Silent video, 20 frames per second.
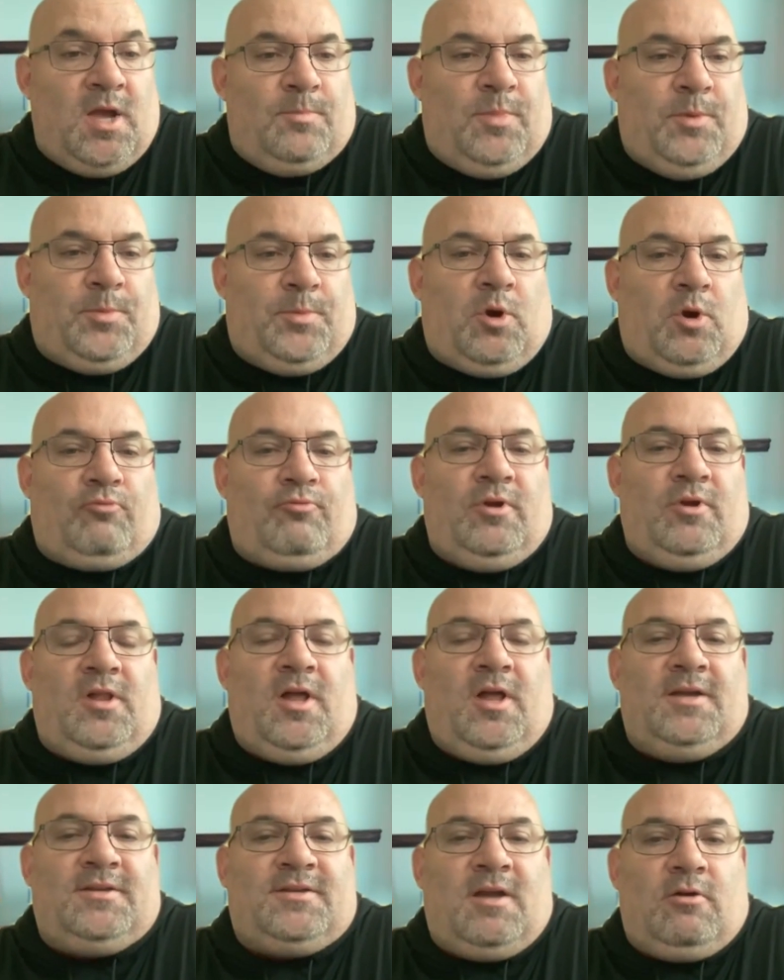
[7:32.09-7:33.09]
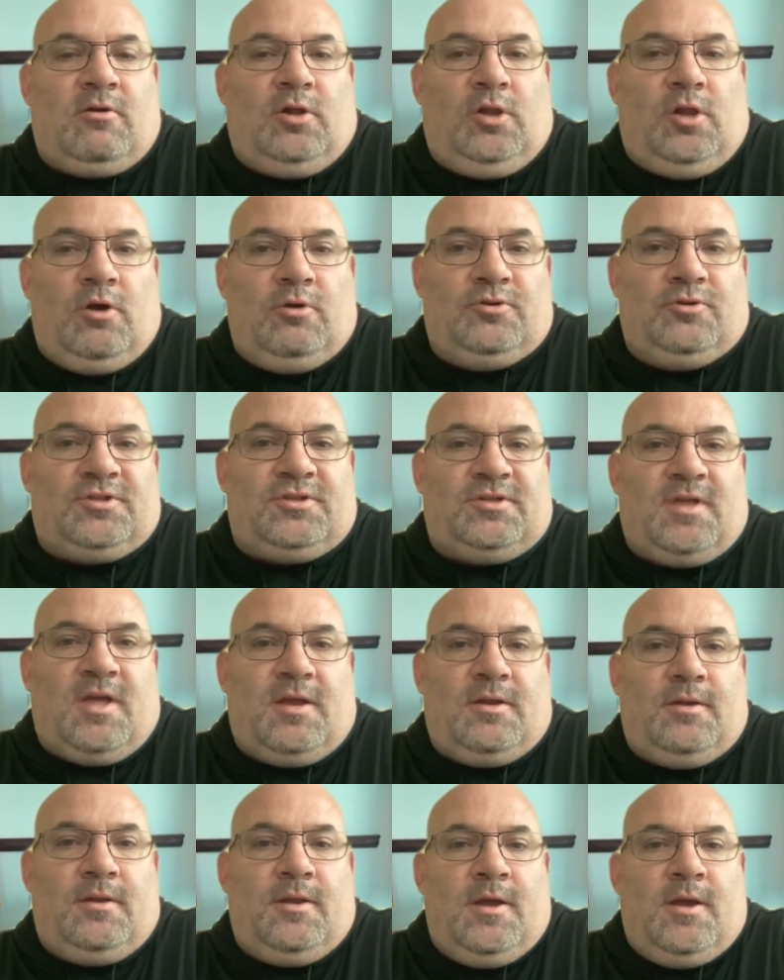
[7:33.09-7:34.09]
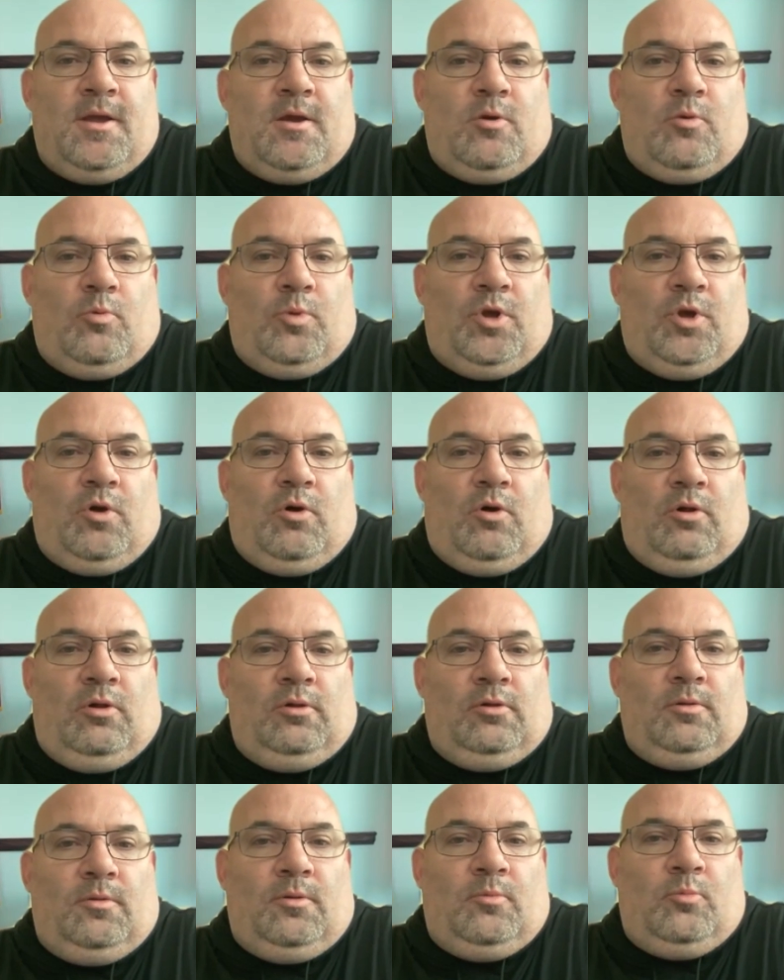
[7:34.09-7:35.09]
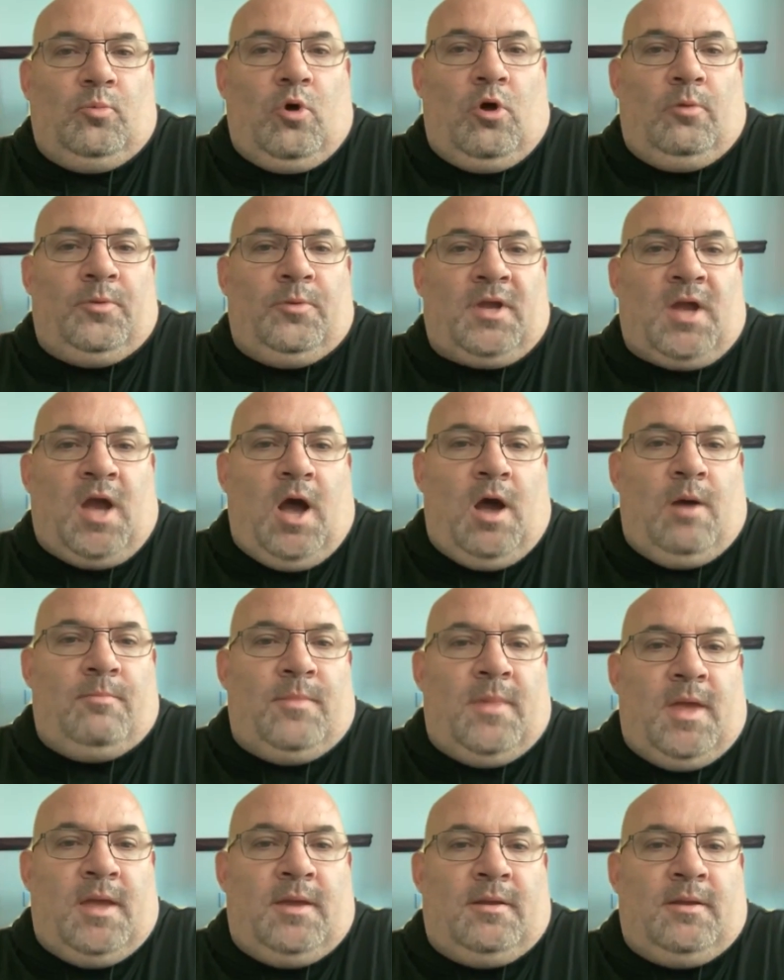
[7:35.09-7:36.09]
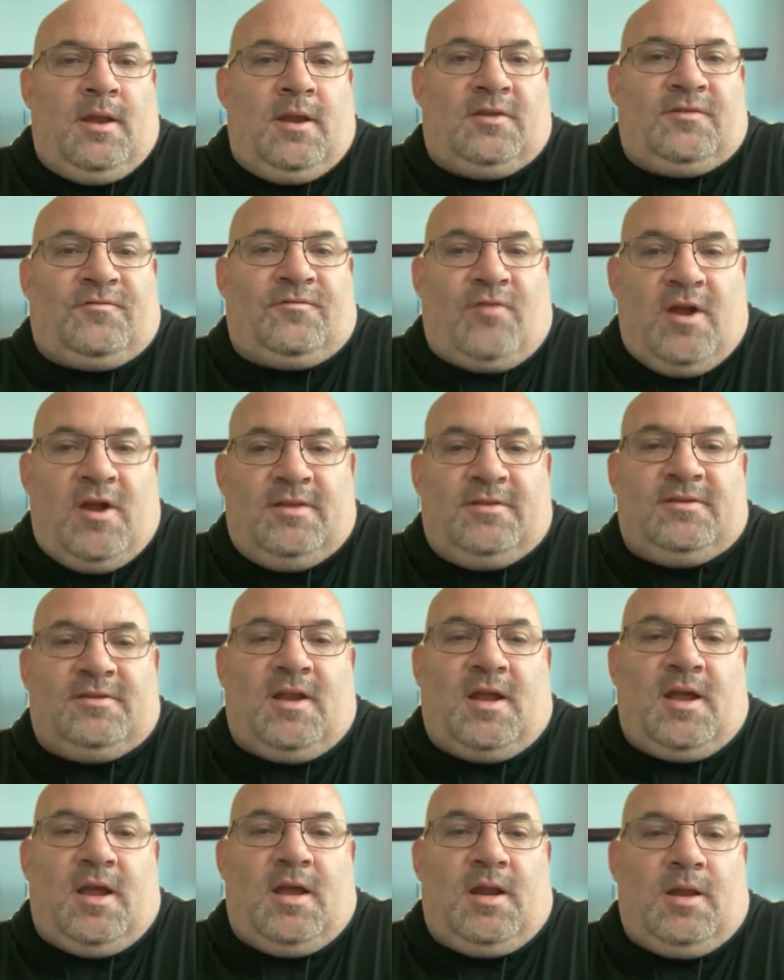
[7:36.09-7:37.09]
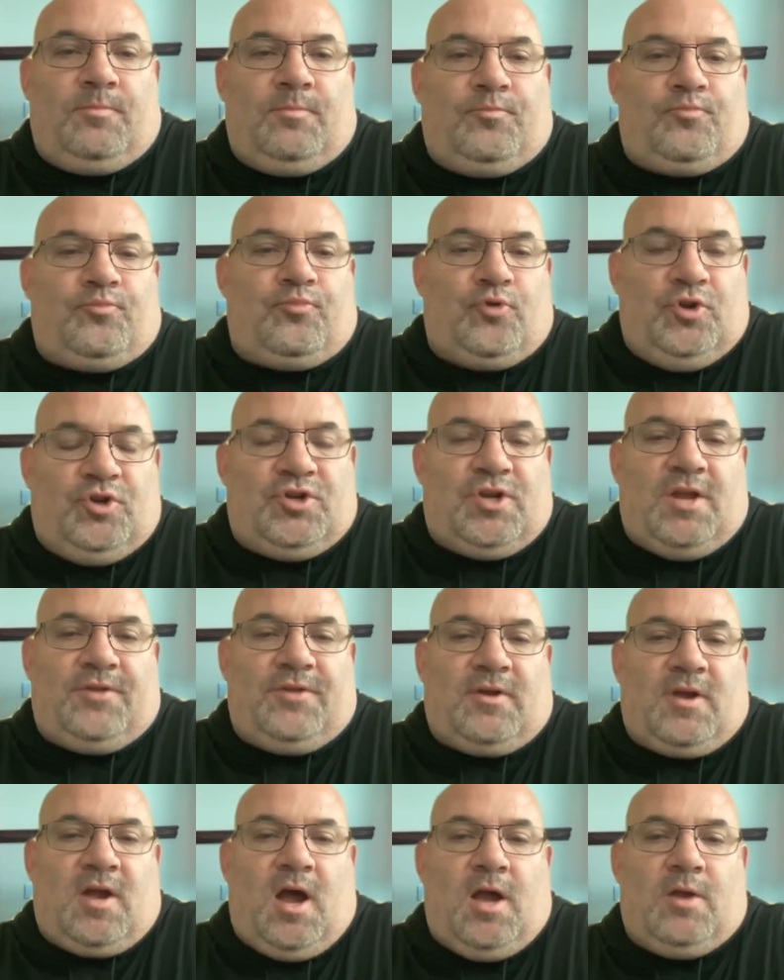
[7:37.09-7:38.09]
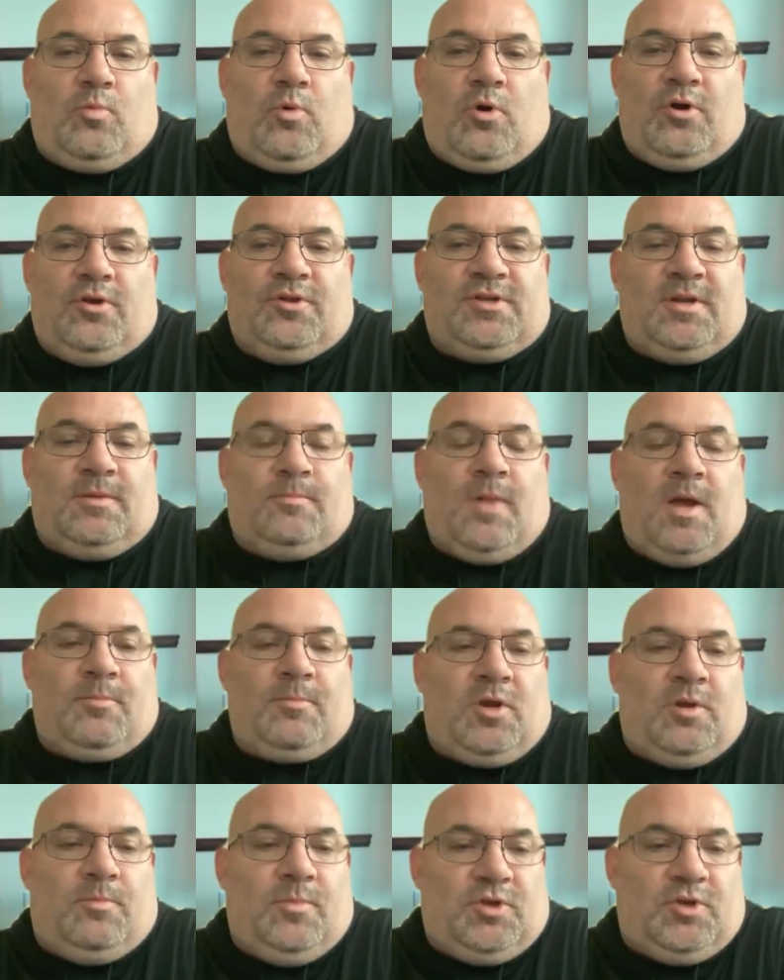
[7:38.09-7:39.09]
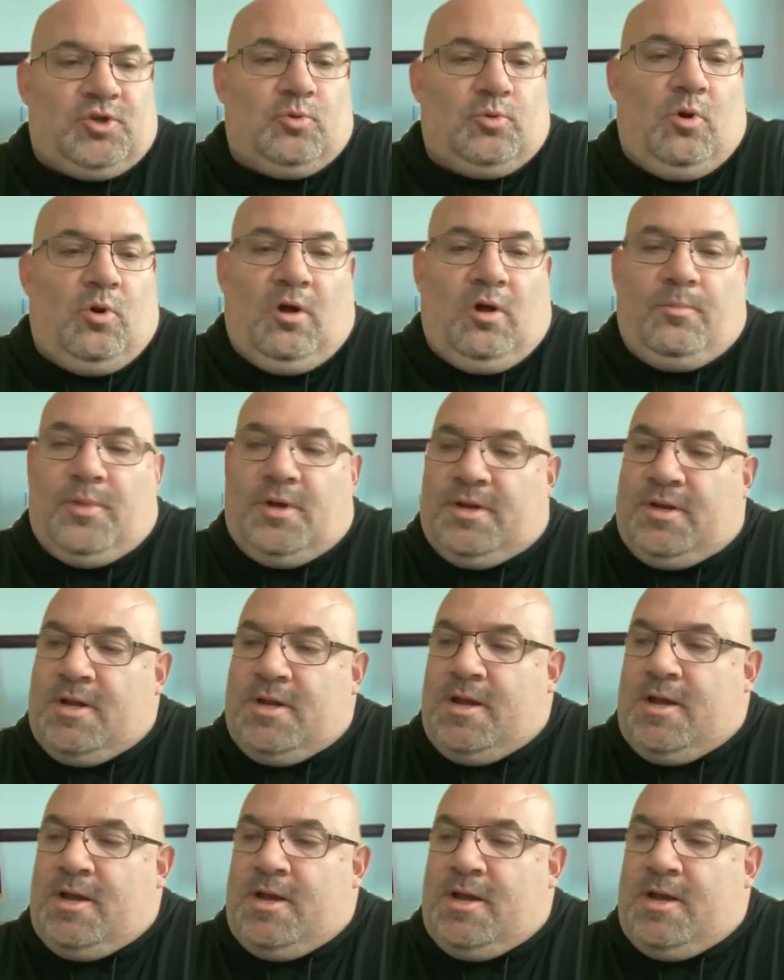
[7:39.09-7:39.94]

People don't realize how close that we all we all become and, and as friends. And I, and I, appreciate the kind words. And I'm, I'm going to miss you all, but